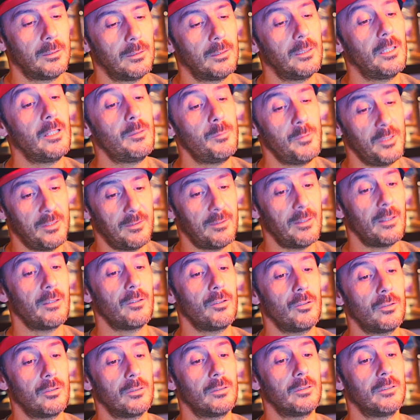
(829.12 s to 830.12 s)
let me tell
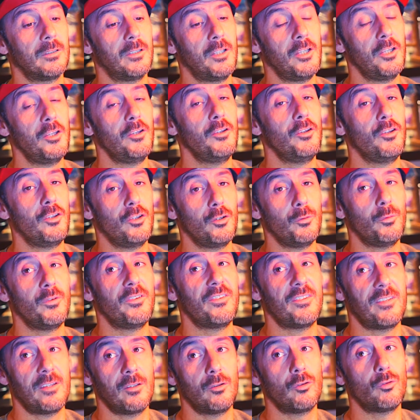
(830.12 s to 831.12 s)
you, you
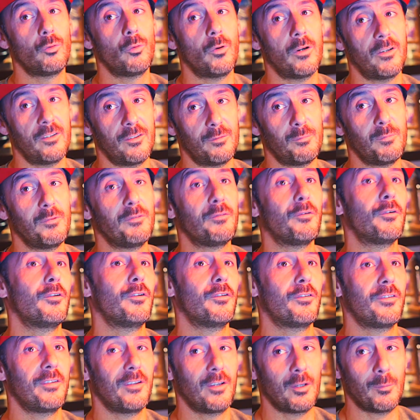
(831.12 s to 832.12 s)
will think twice before
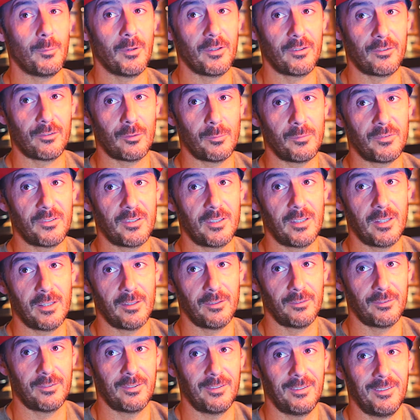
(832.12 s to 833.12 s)
you think about something
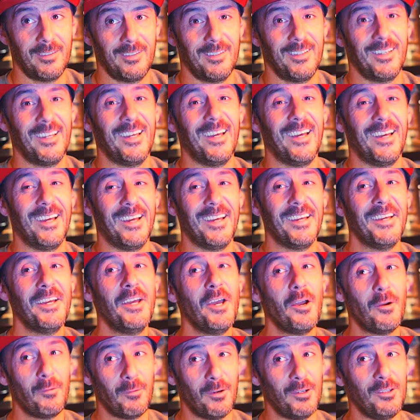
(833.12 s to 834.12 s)
else
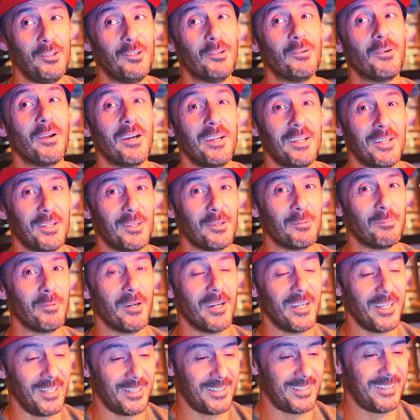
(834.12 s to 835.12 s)
when you're riding your
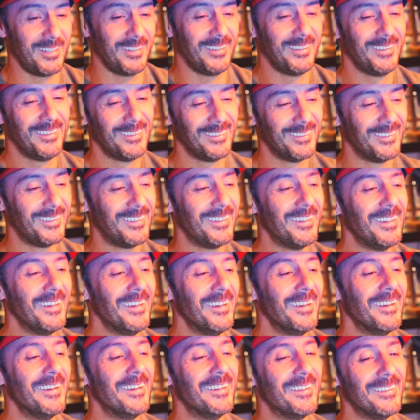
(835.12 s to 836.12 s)
bike.
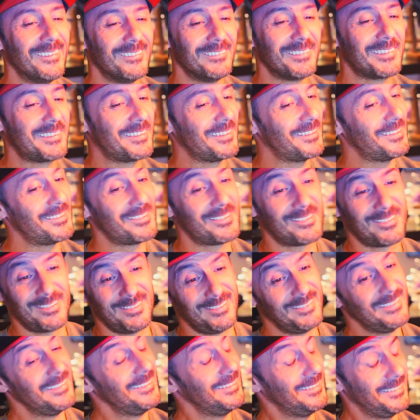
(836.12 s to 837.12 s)

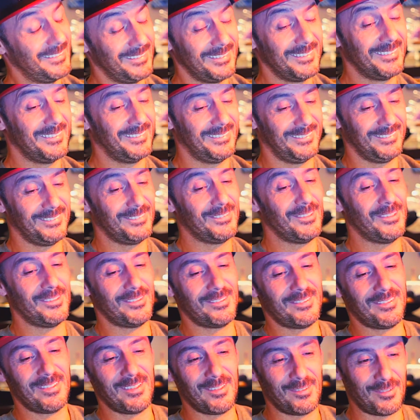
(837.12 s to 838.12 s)
Because
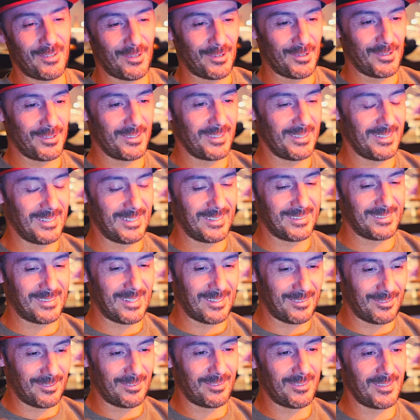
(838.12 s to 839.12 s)
those things hurt. Like
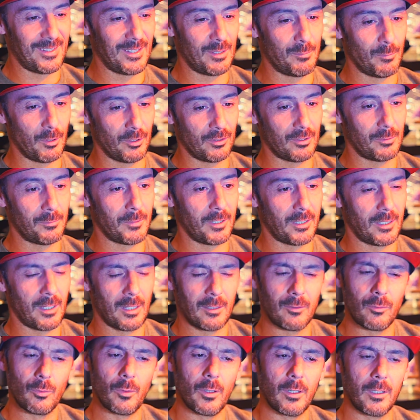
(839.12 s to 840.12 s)
that's the thing in mountain biking.
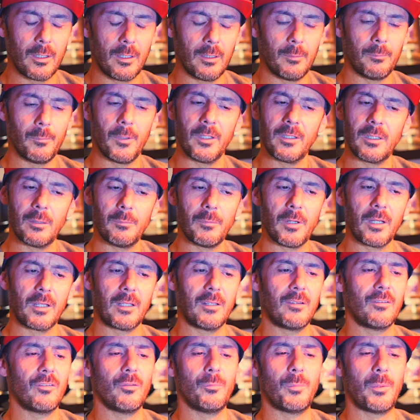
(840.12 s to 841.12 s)
That's why mountain
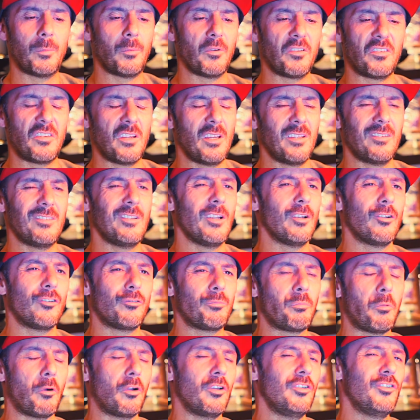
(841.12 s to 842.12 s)
biking, some people say it's not a
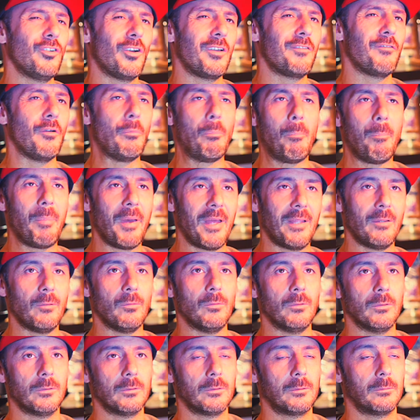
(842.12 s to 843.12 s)
sport, you don't even
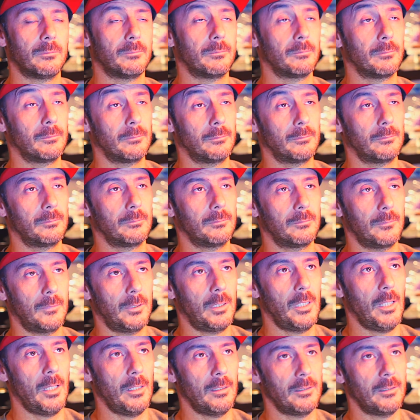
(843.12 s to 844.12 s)
pedal. Yeah,